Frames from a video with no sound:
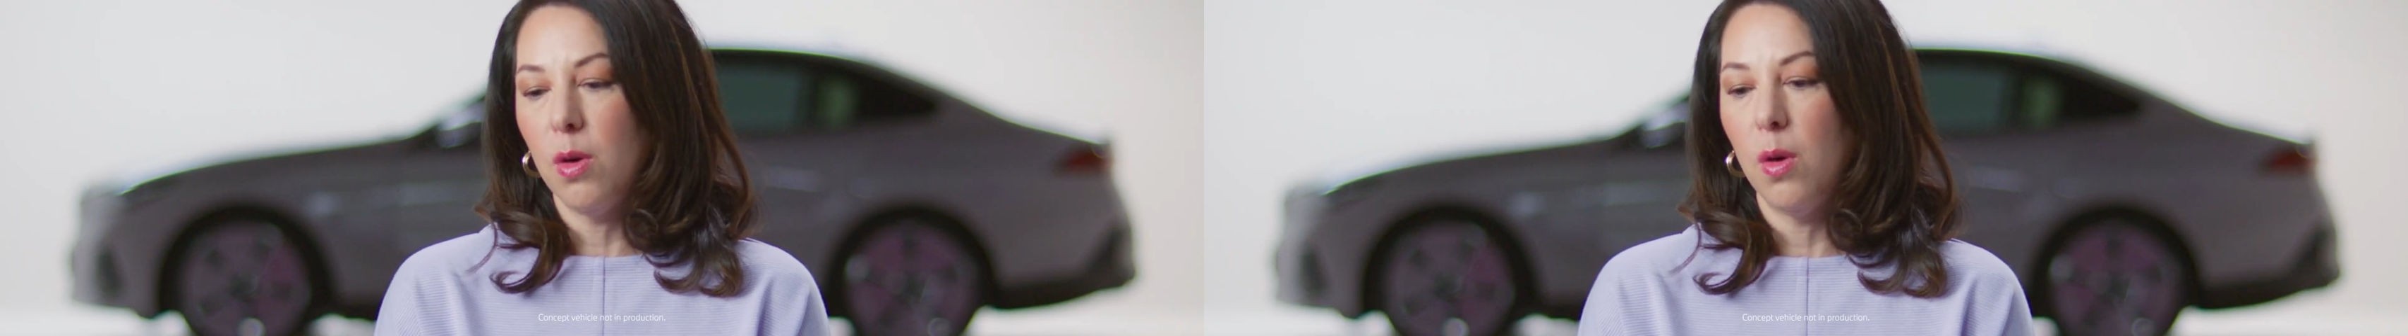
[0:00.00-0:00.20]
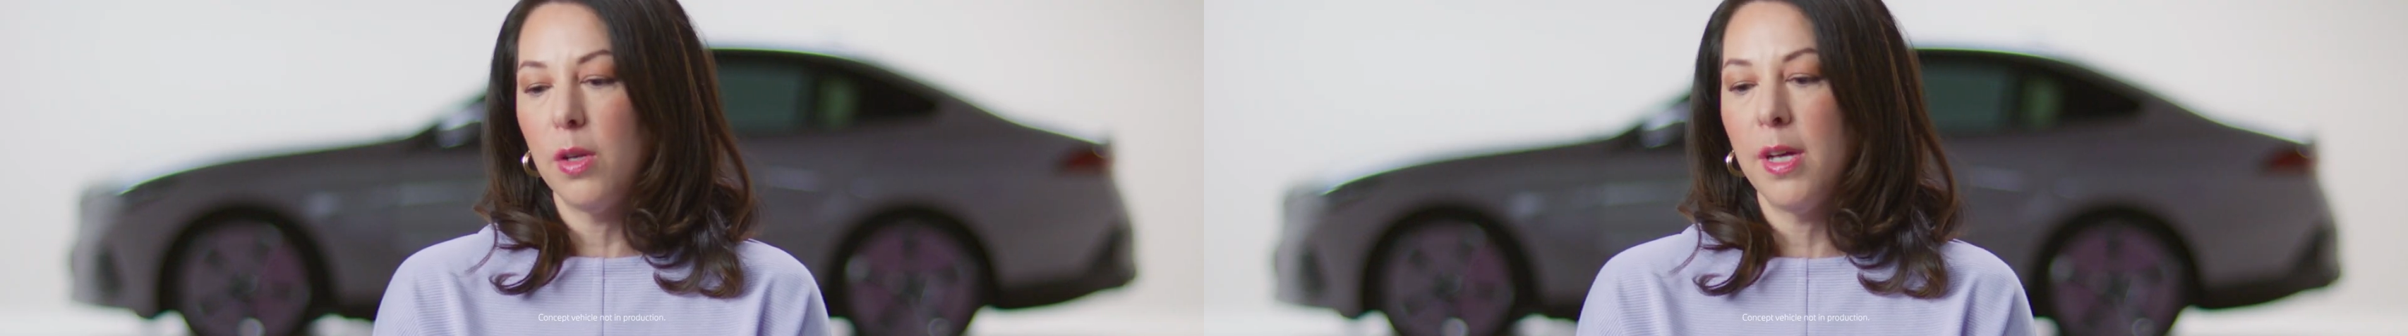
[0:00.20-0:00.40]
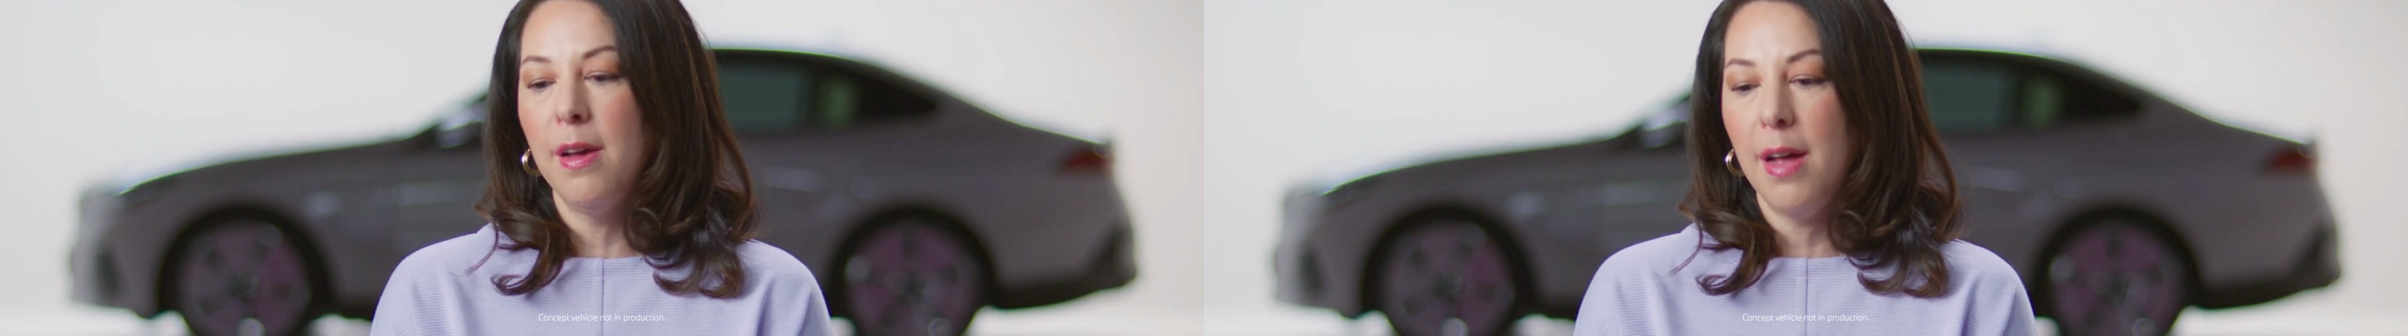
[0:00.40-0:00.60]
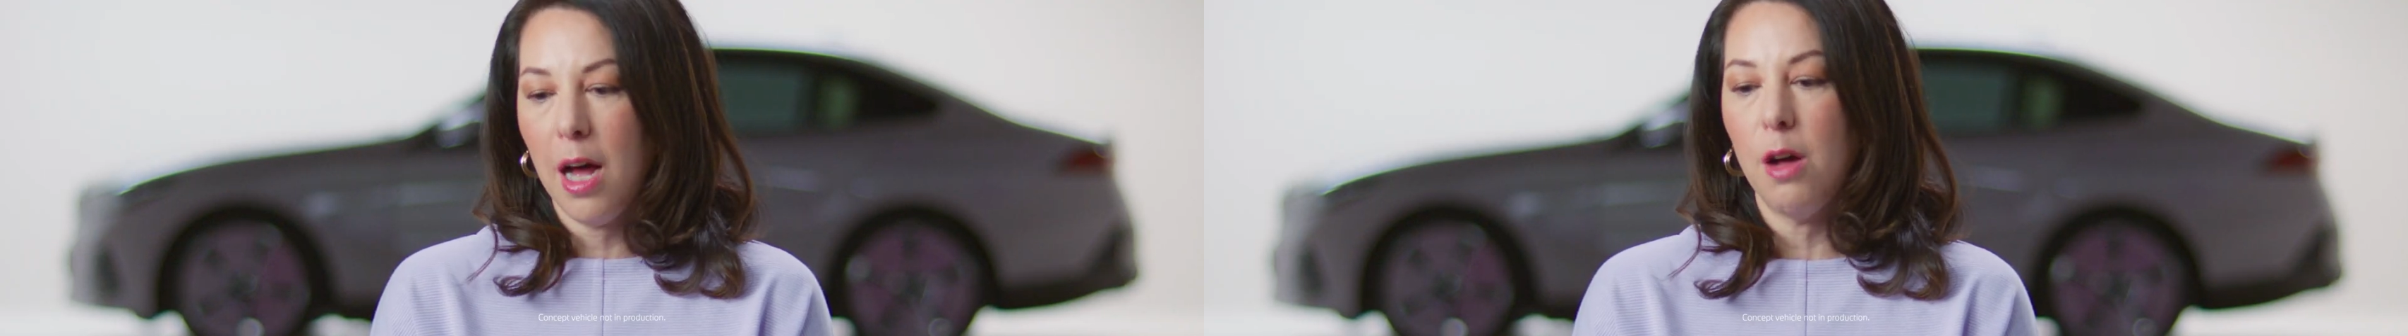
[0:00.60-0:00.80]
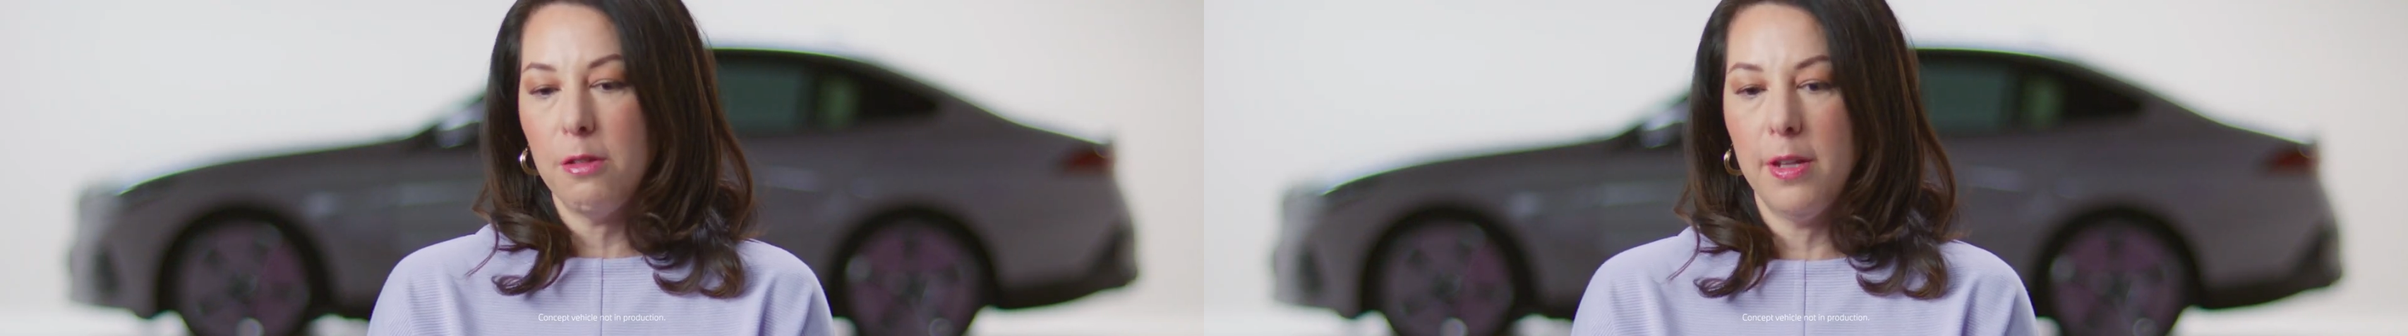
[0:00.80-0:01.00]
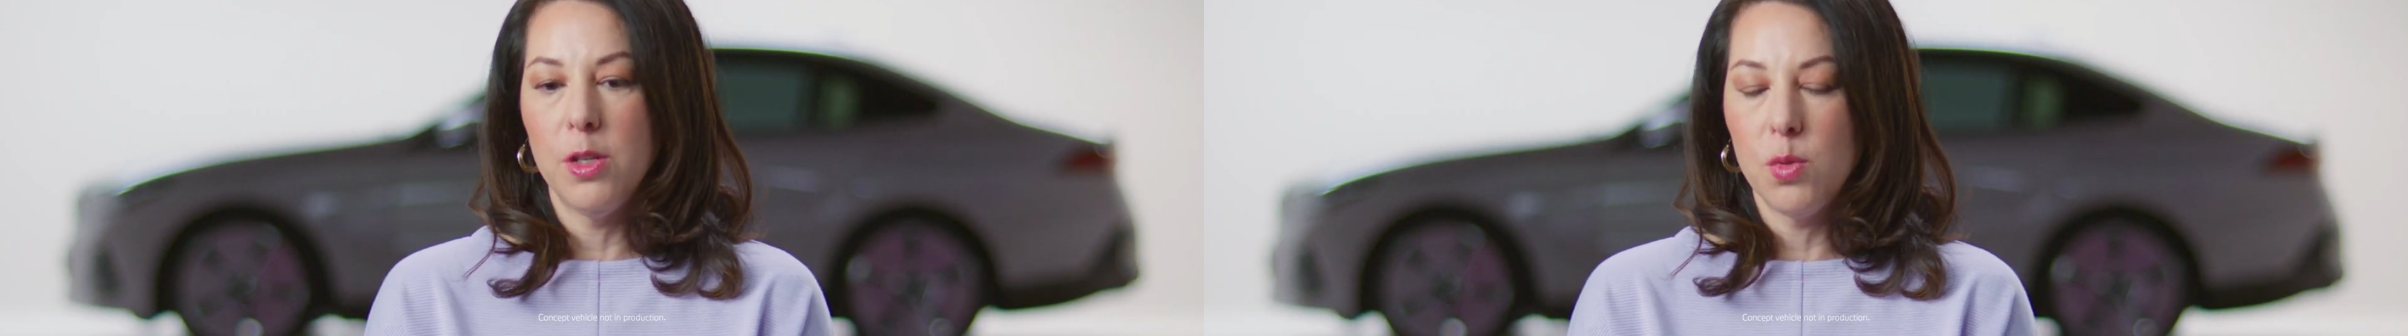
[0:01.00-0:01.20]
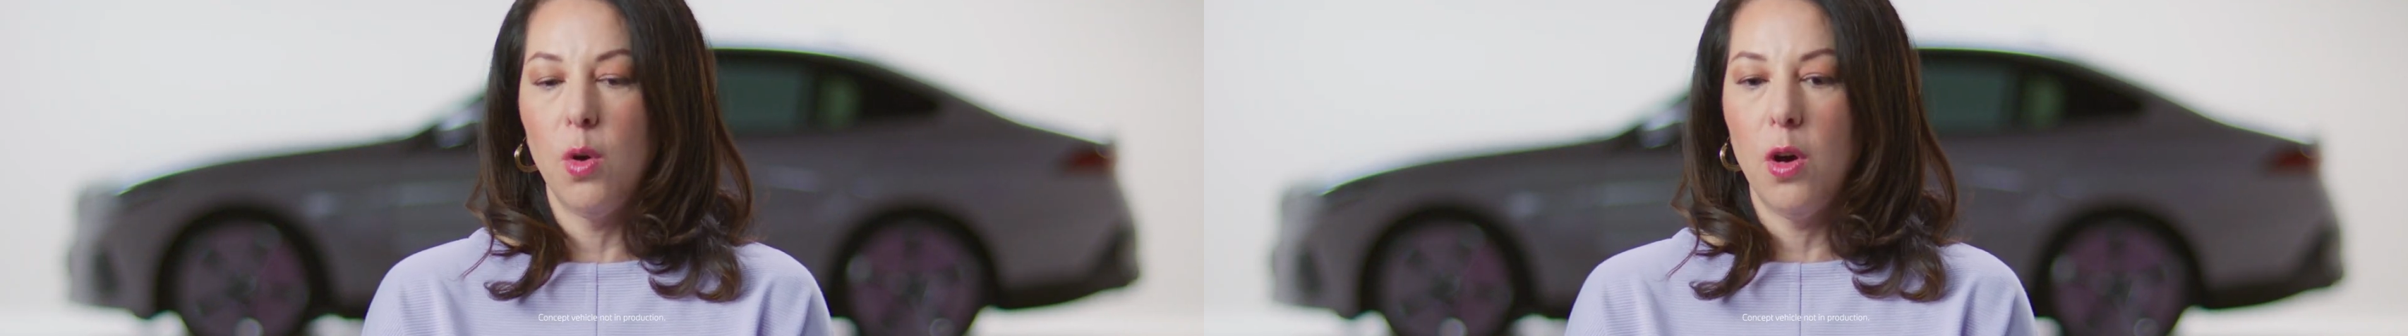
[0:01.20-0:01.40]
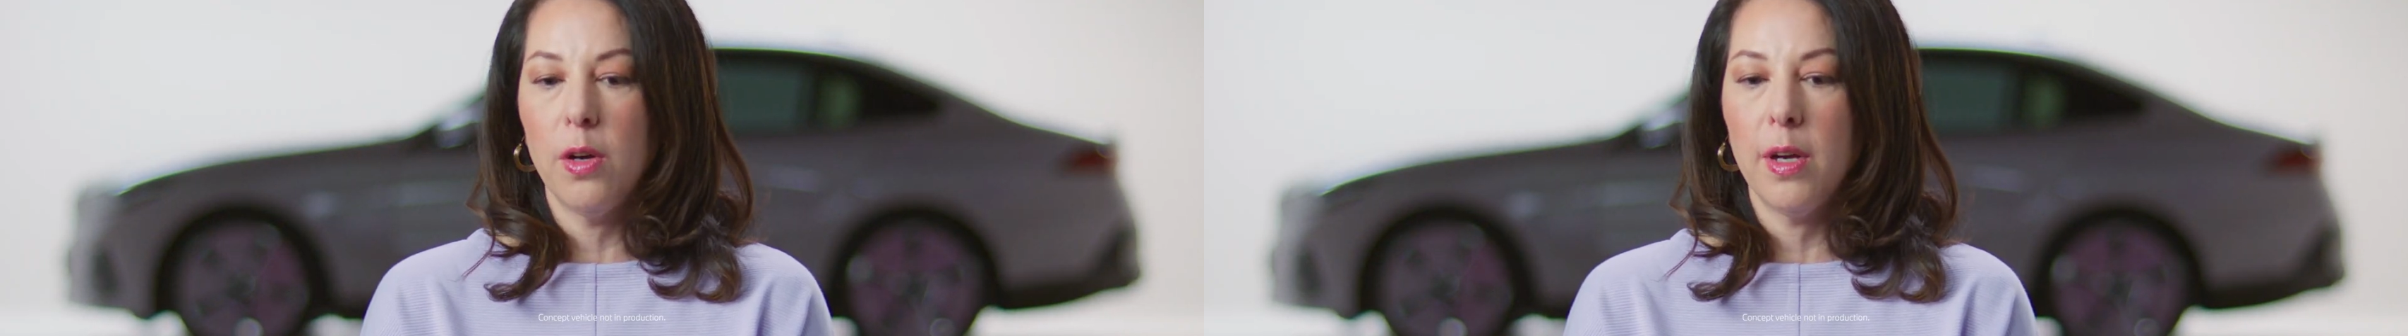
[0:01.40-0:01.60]
called How Things
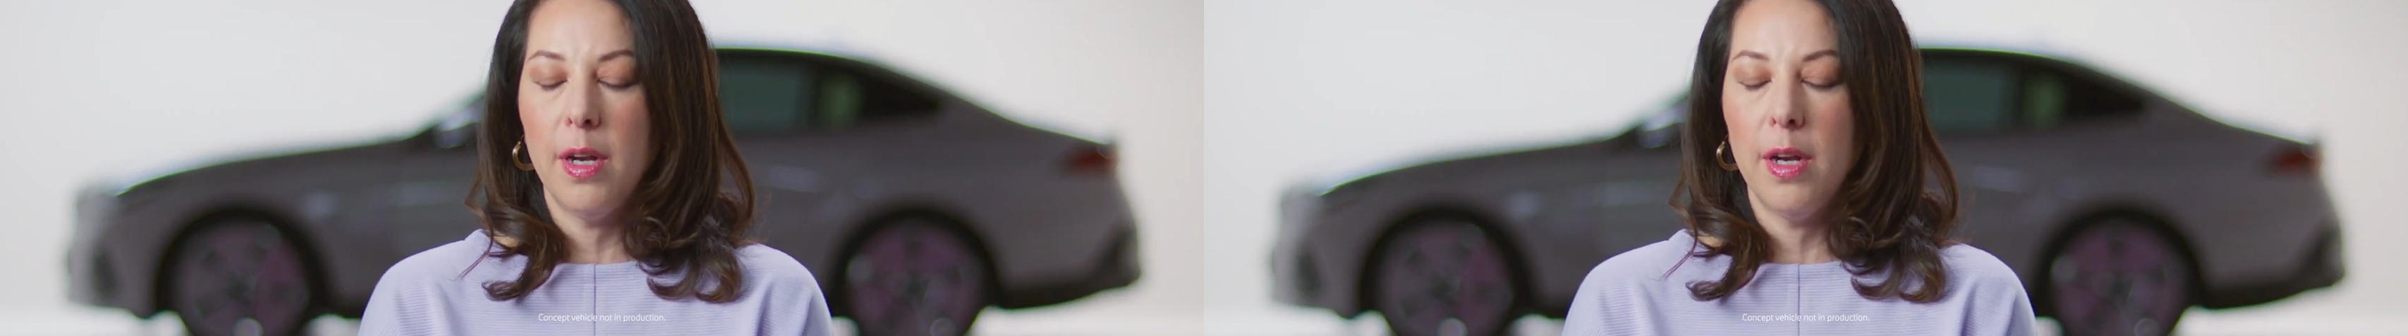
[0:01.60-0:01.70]
Work.